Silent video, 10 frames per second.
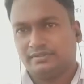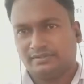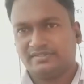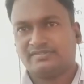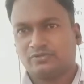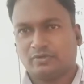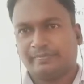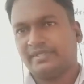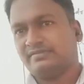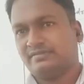these
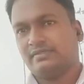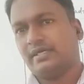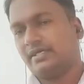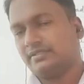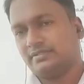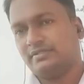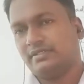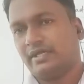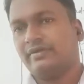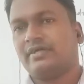topics and
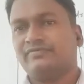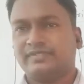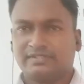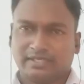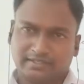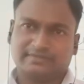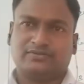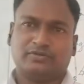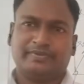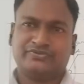I will come with another
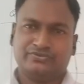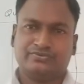topic soon.